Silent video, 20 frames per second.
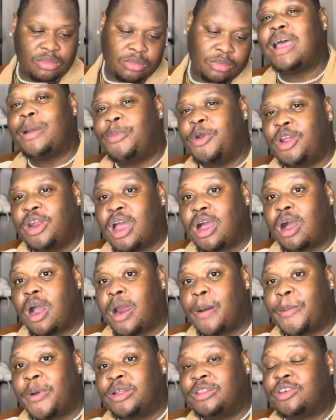Sabrina
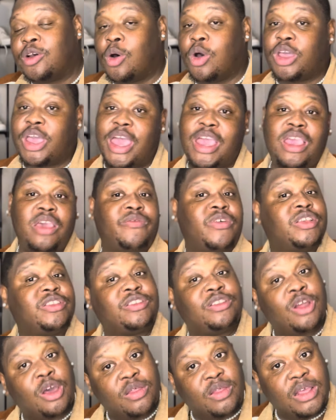Carpenter, okay, give us
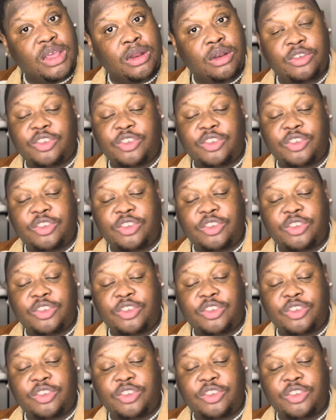nothing.